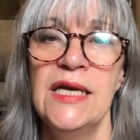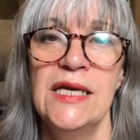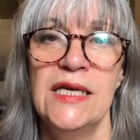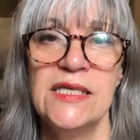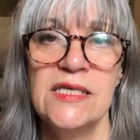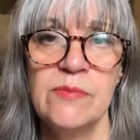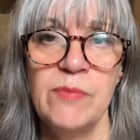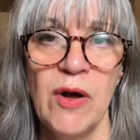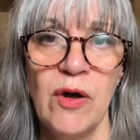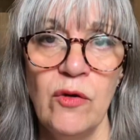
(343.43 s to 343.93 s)

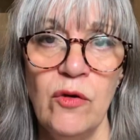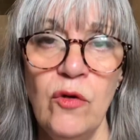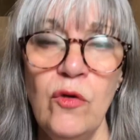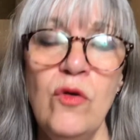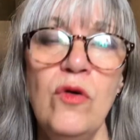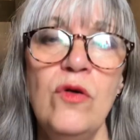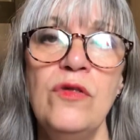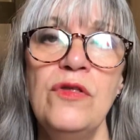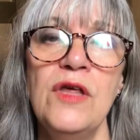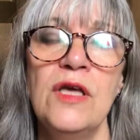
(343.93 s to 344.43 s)
It's about
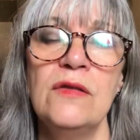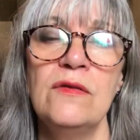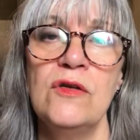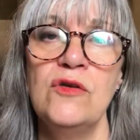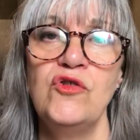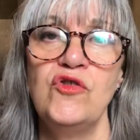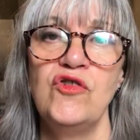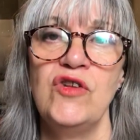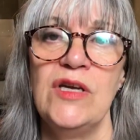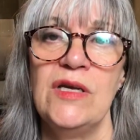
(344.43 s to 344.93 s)
earthing the
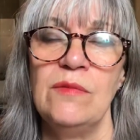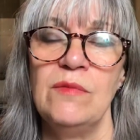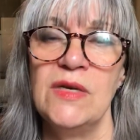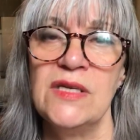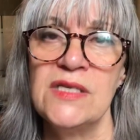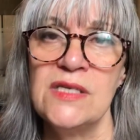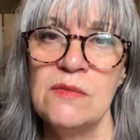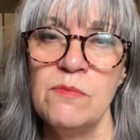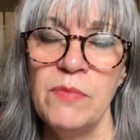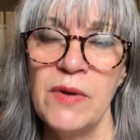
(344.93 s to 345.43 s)
dream.
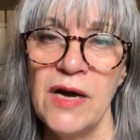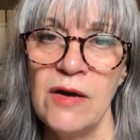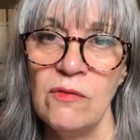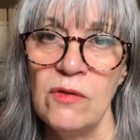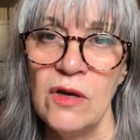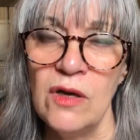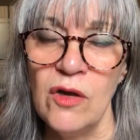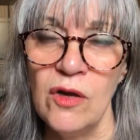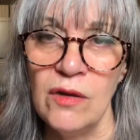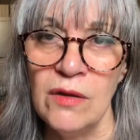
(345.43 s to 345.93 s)
It's about